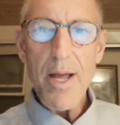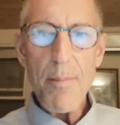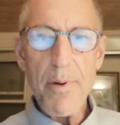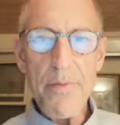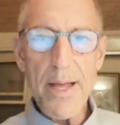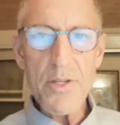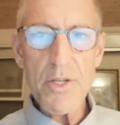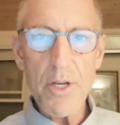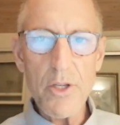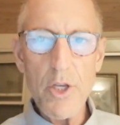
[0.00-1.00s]
But
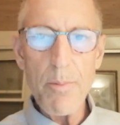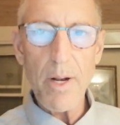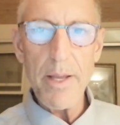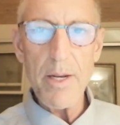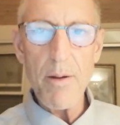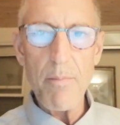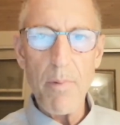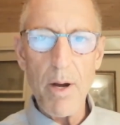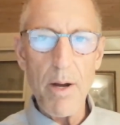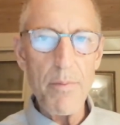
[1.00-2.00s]
that's accumulating.
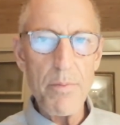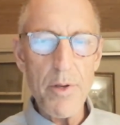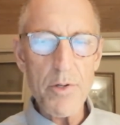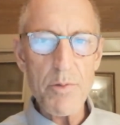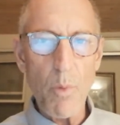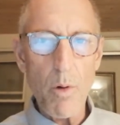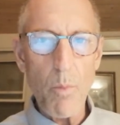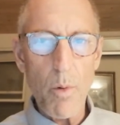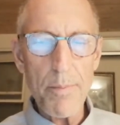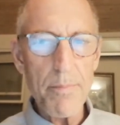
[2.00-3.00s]
There's more and
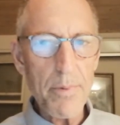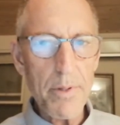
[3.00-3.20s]
more